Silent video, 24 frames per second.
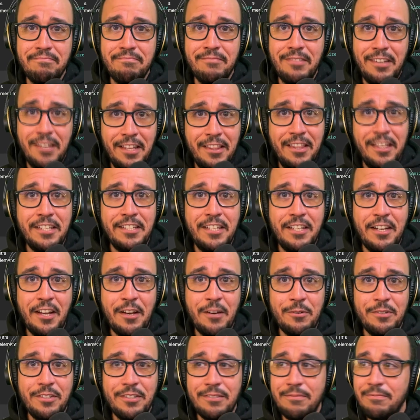He thinks he
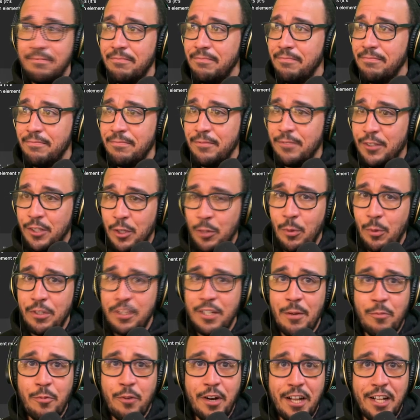knows. So what's
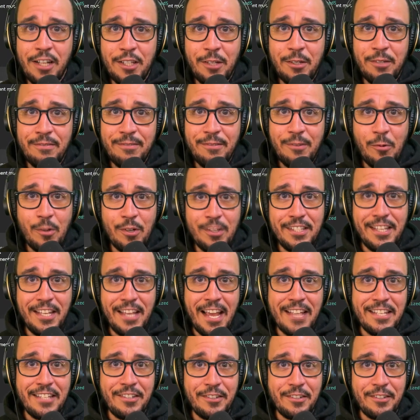up, Ronaldo? What's the
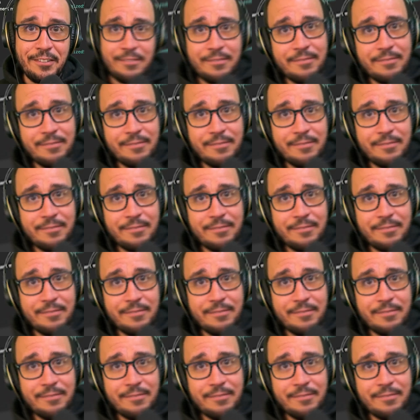answer?